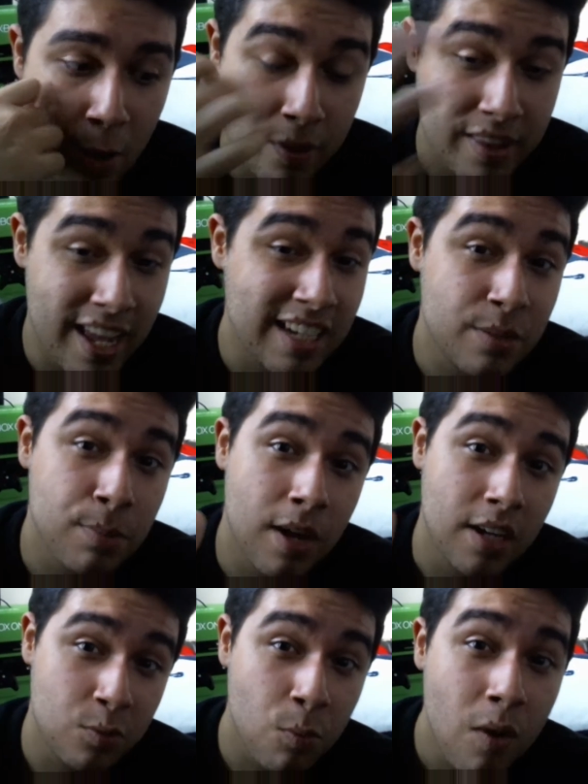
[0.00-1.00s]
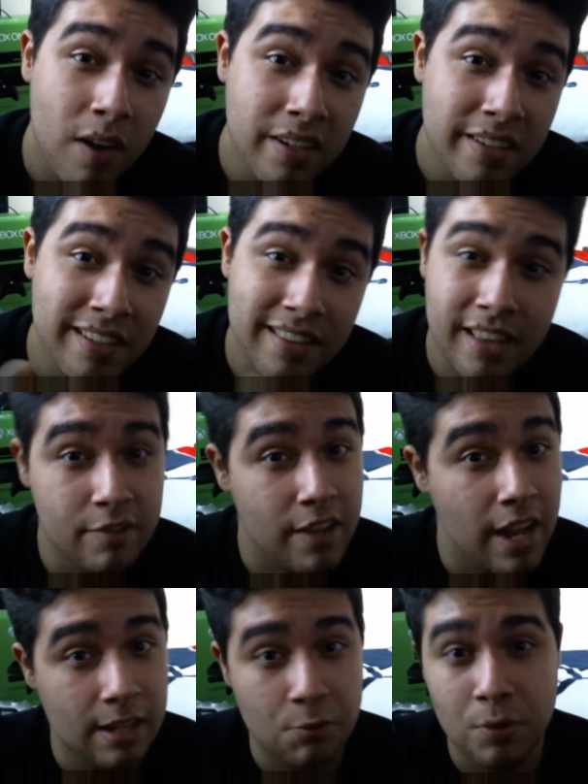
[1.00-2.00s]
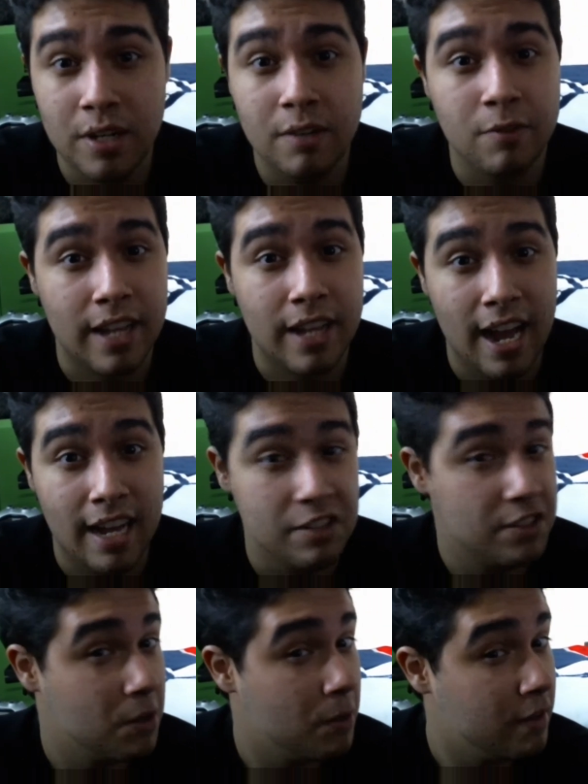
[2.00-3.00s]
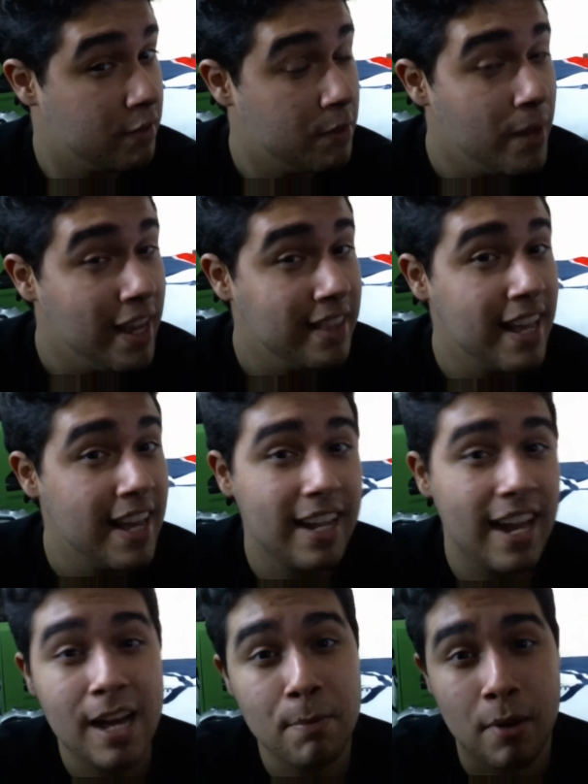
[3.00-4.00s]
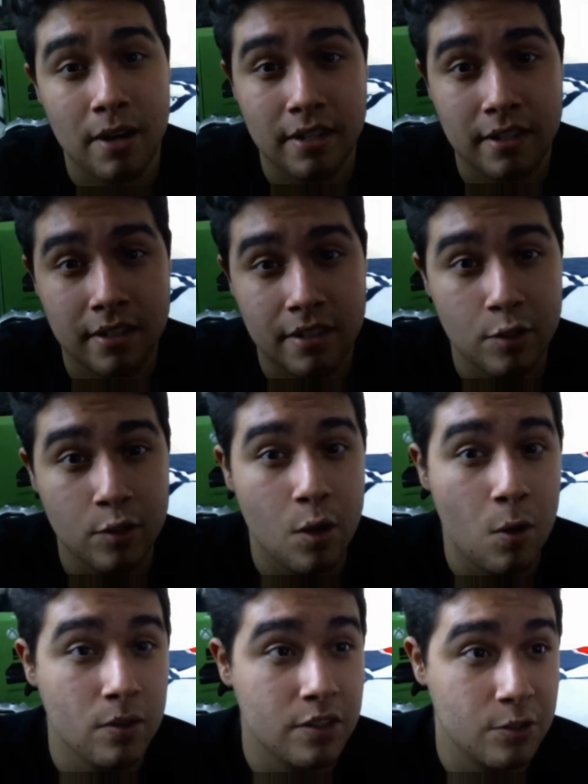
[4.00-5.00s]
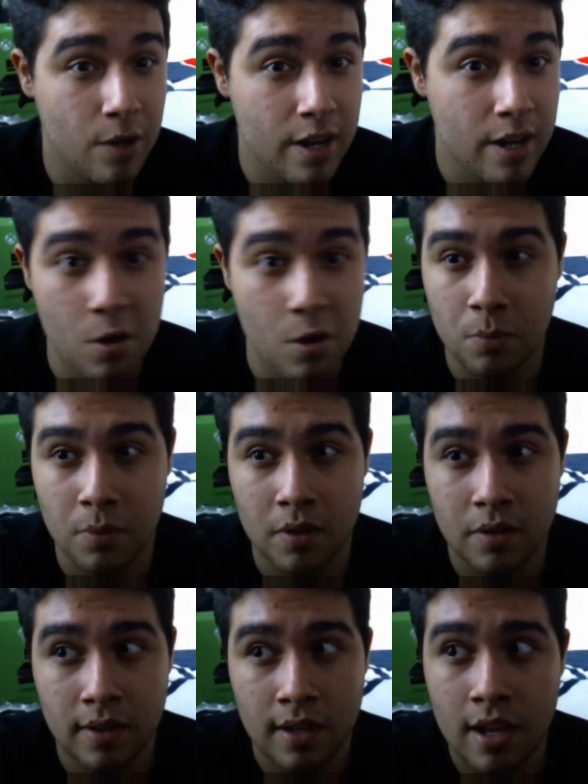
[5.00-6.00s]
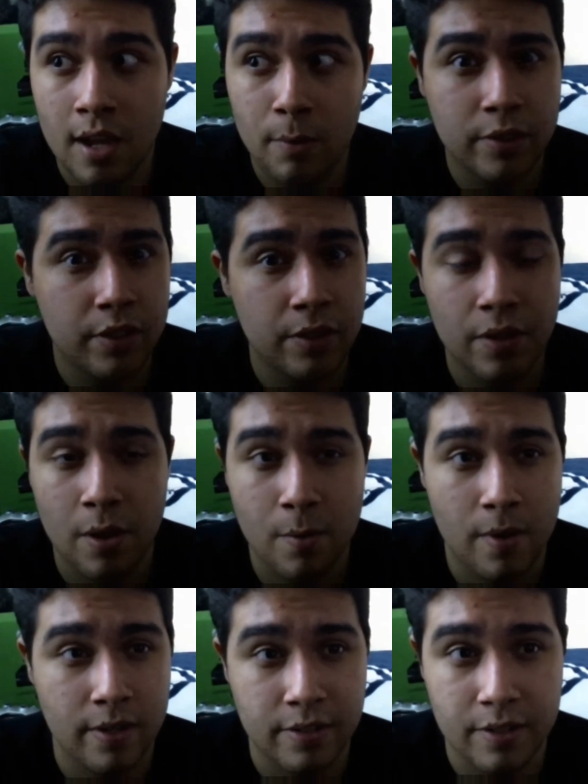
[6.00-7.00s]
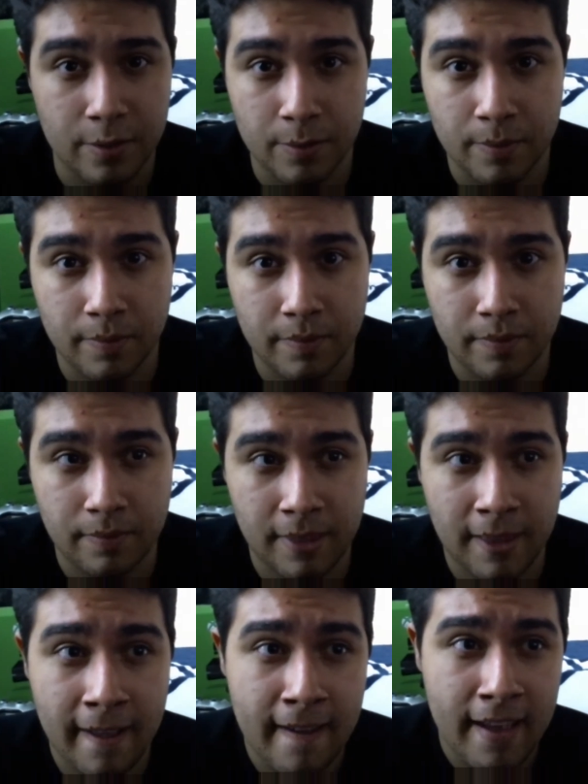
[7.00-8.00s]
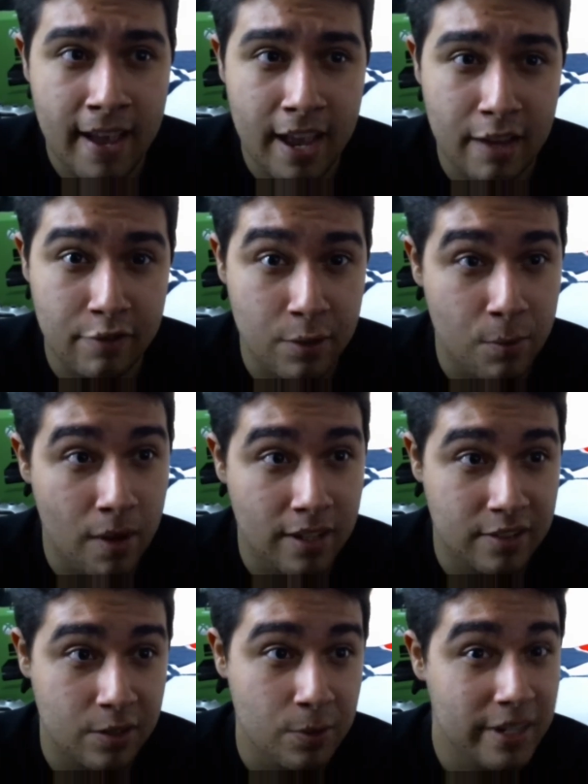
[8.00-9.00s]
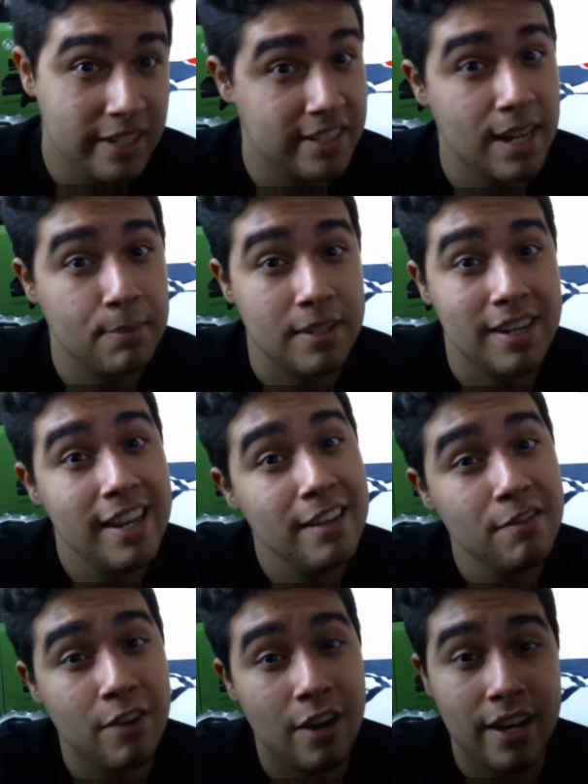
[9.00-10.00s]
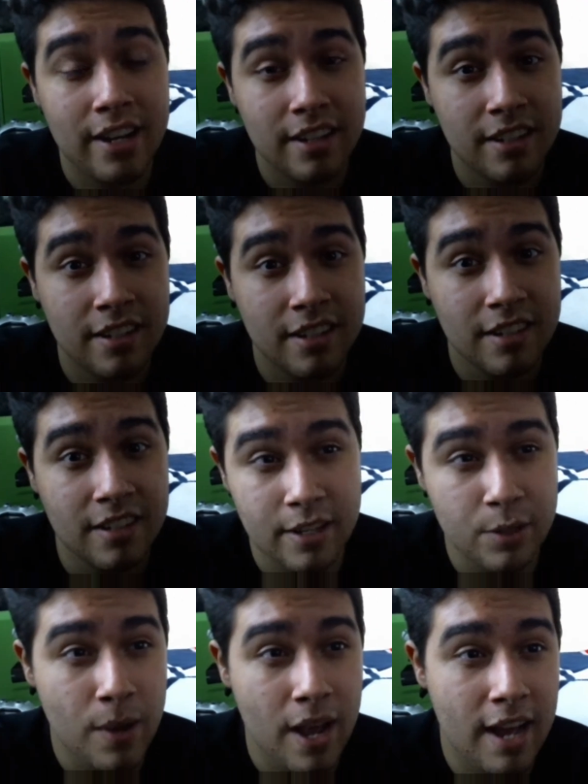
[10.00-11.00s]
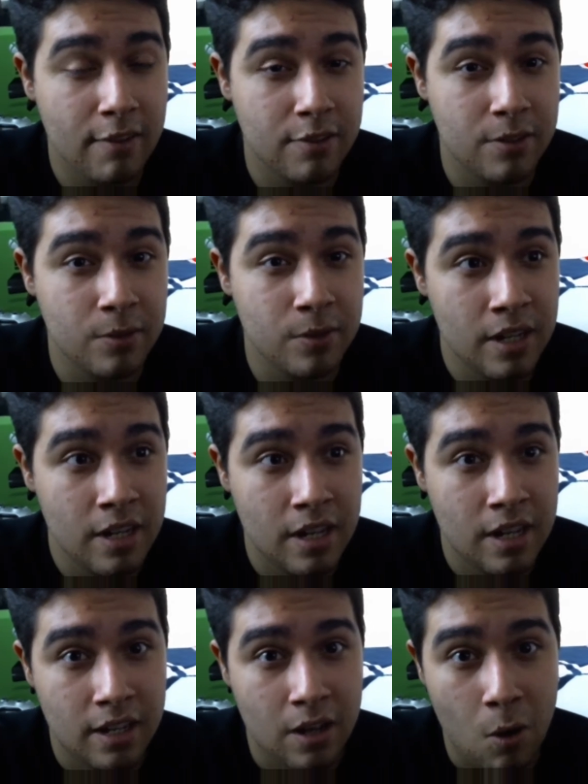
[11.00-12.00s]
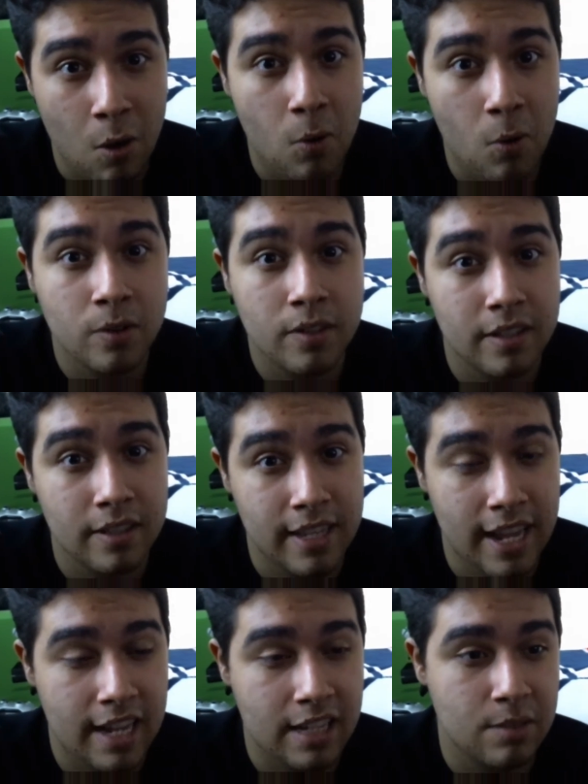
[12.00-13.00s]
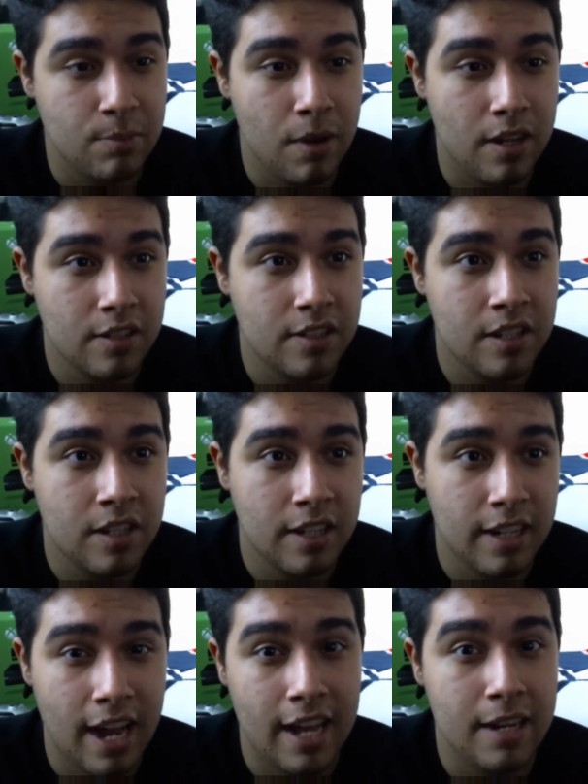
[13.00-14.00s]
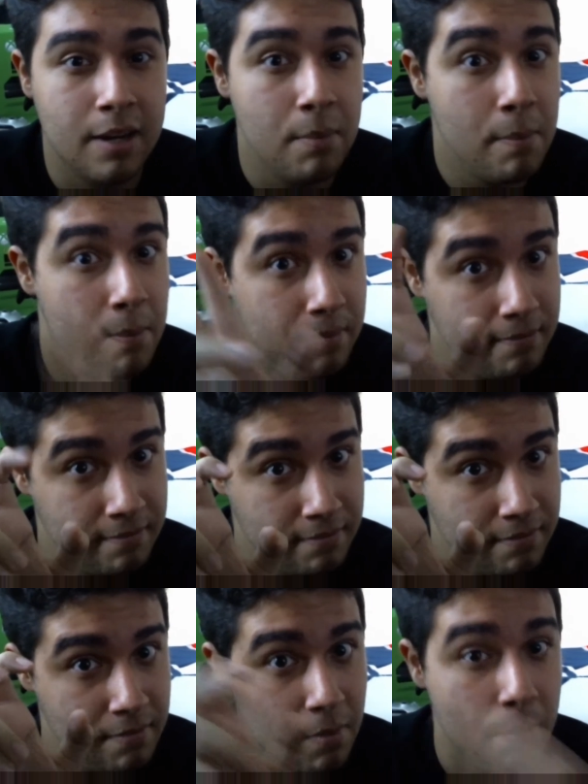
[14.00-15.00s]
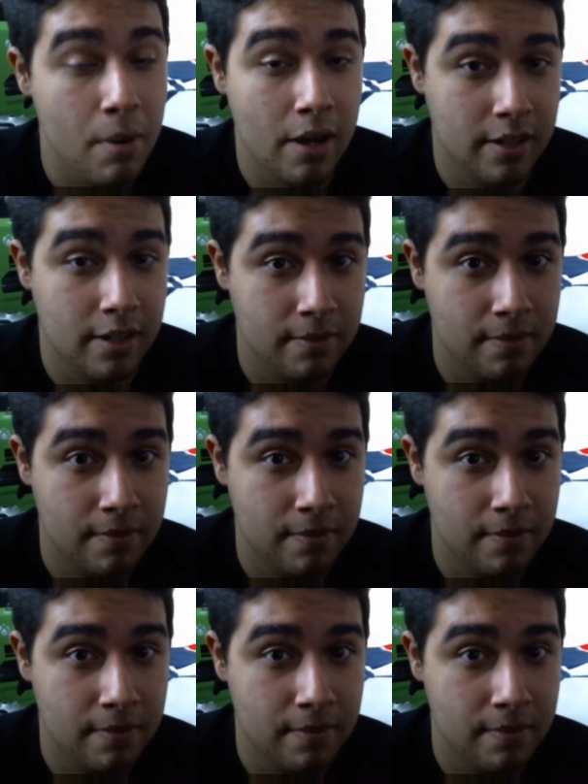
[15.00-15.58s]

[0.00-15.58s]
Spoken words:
With Xbox One, they've gotten rid of the guide, so if you hit that guide button, you're going straight home, which you don't want to do. If you want to accept an invite, you have to hold the Xbox guide button.